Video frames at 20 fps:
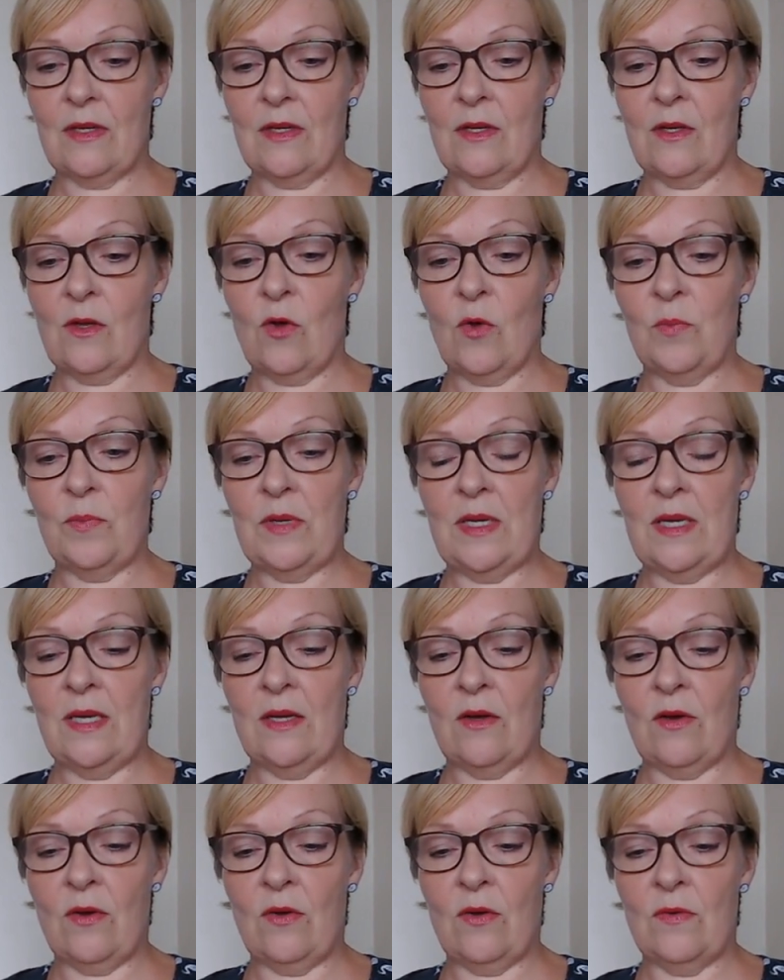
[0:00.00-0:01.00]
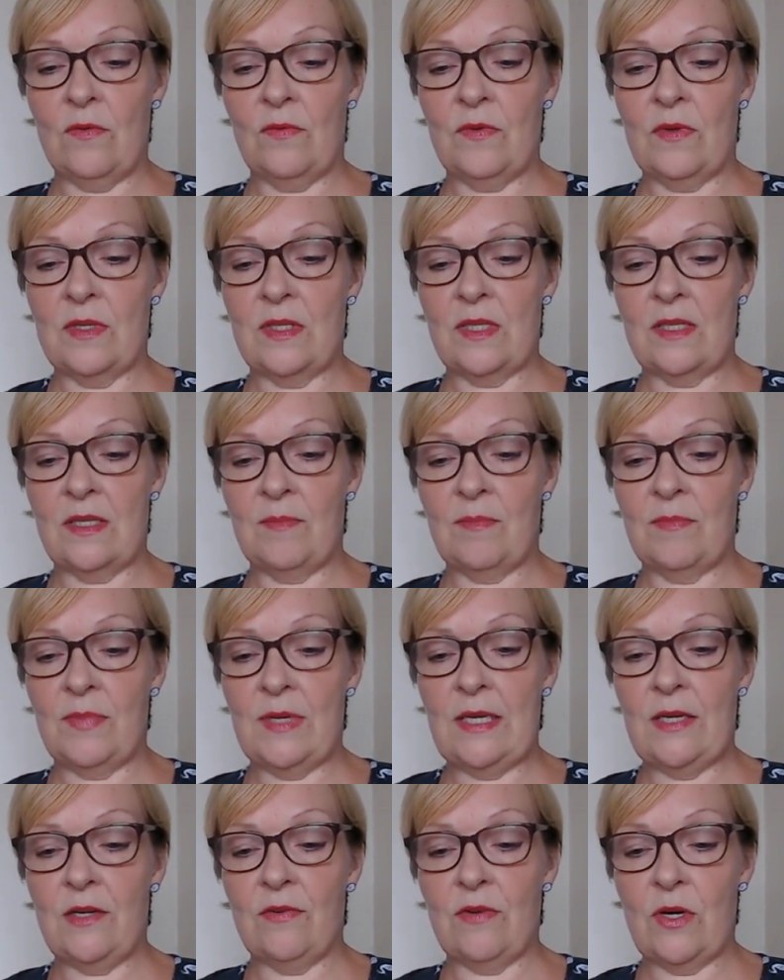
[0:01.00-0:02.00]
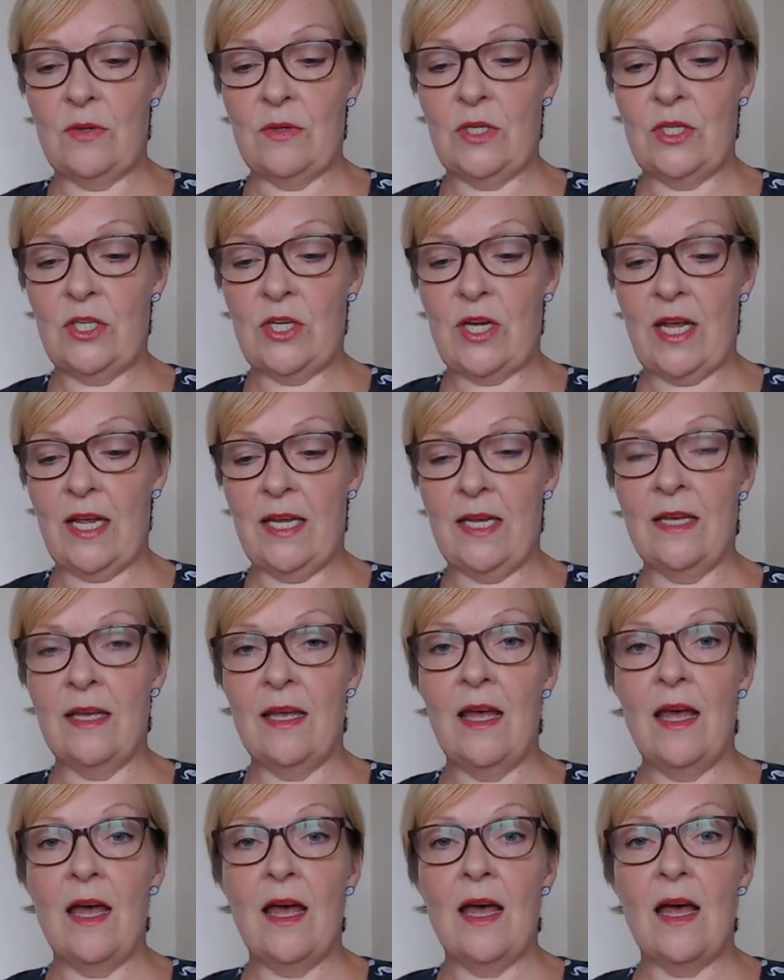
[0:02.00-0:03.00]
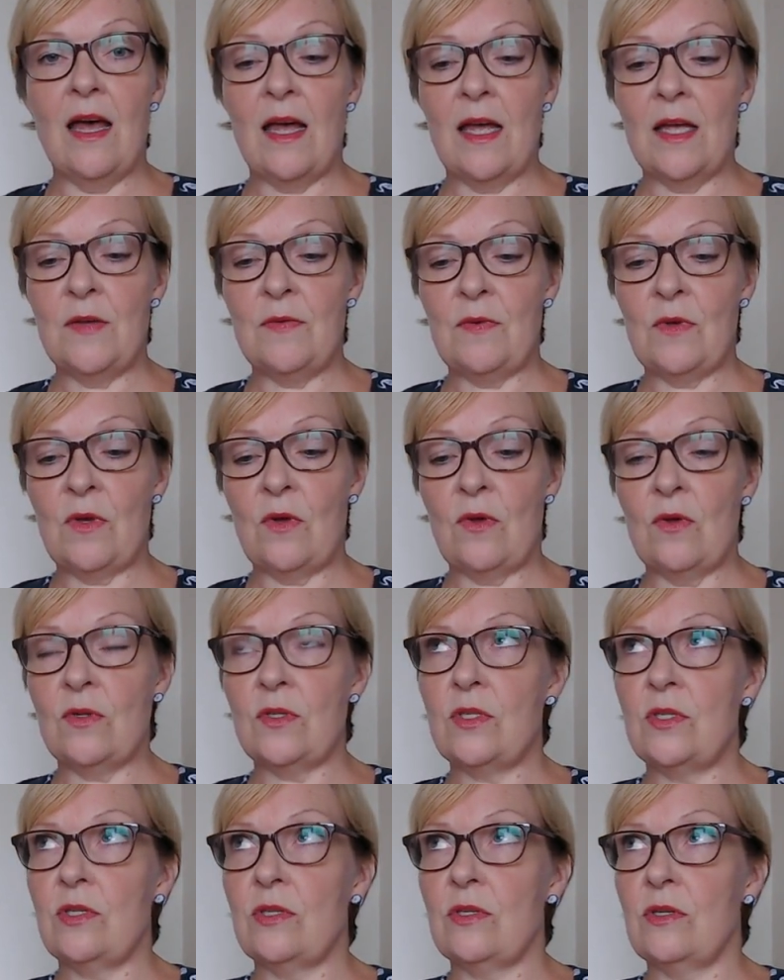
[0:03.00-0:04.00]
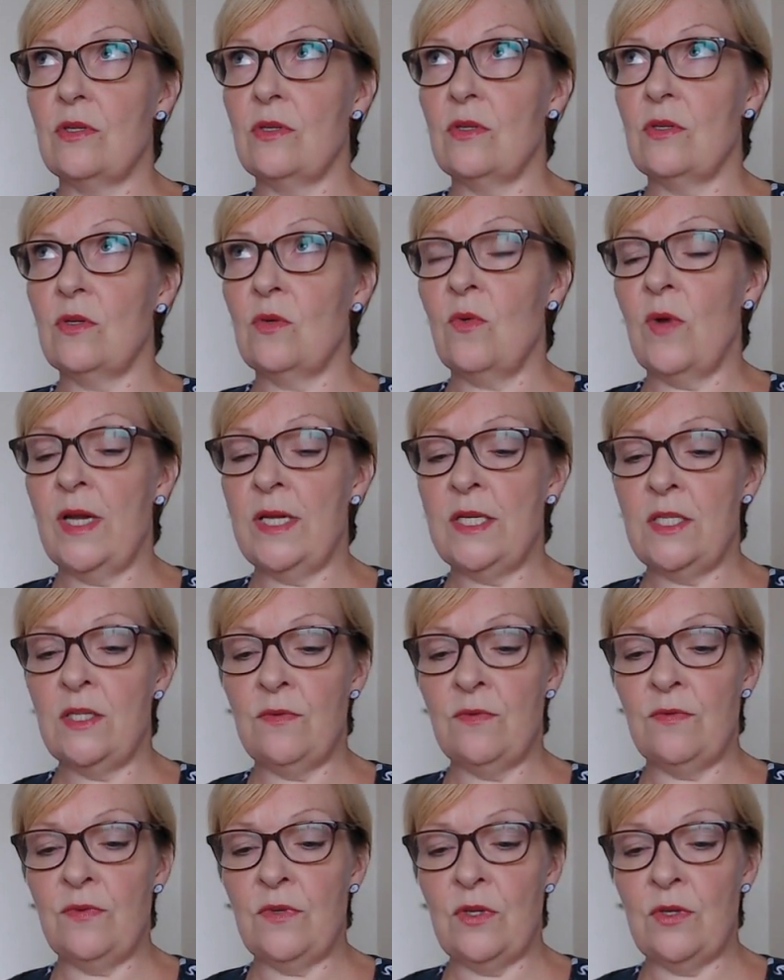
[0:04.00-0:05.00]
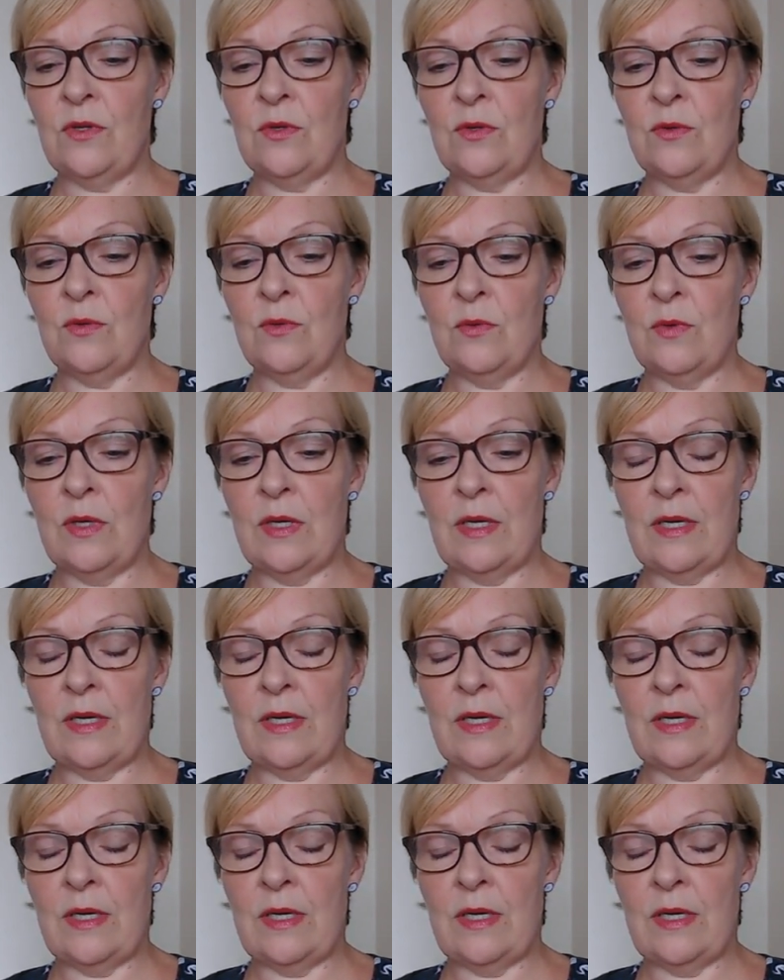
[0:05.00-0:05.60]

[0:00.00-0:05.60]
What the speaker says: copy of Simply Crochet. I've got quite a few,